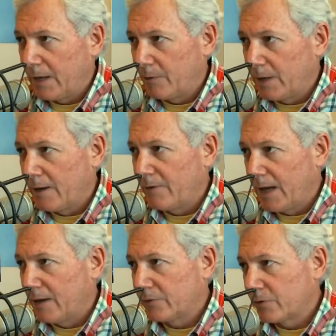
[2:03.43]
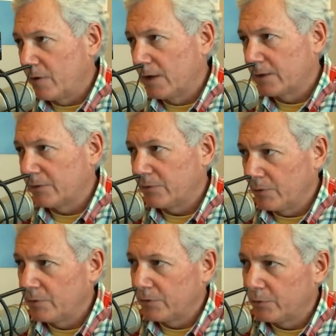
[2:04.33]
I would have a House caucus
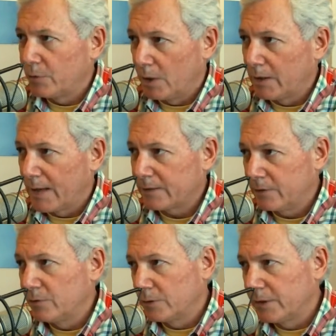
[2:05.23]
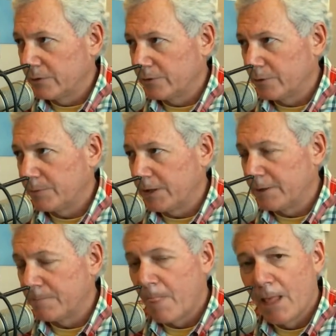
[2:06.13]
to elect the new leadership
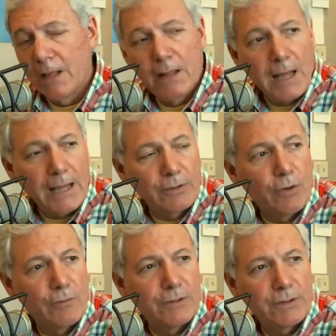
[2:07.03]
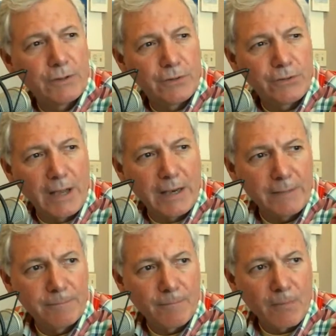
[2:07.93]
team. I'd go over to the
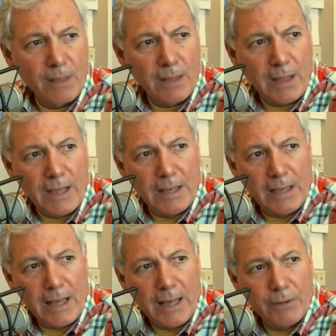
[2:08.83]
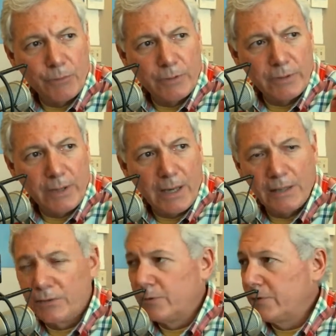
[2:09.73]
Senate, and I would
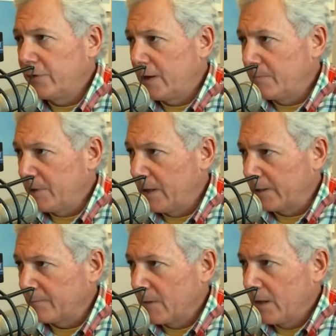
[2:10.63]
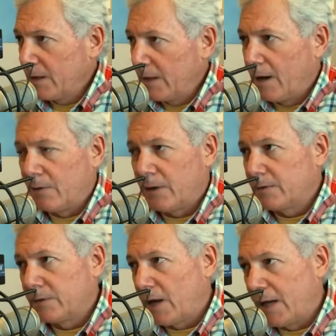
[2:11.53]
do the same thing. Now,
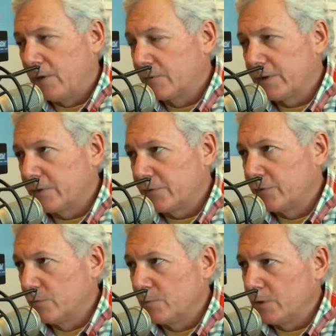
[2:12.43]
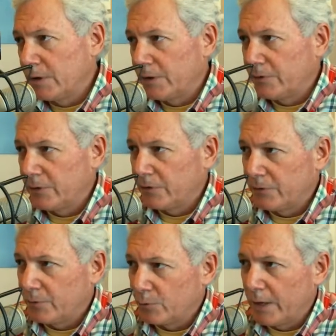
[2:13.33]
I don't think Schumer is
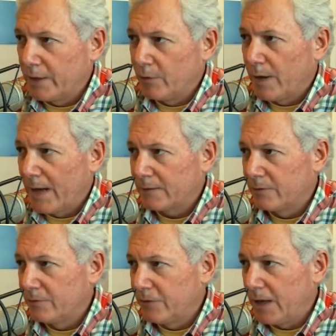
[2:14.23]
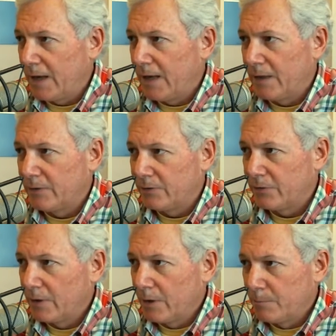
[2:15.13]
as radioactive
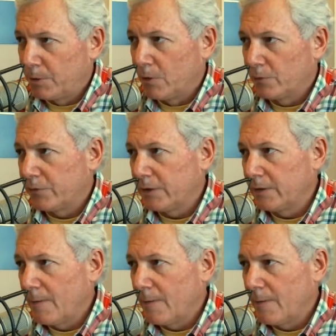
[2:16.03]
as Pelosi.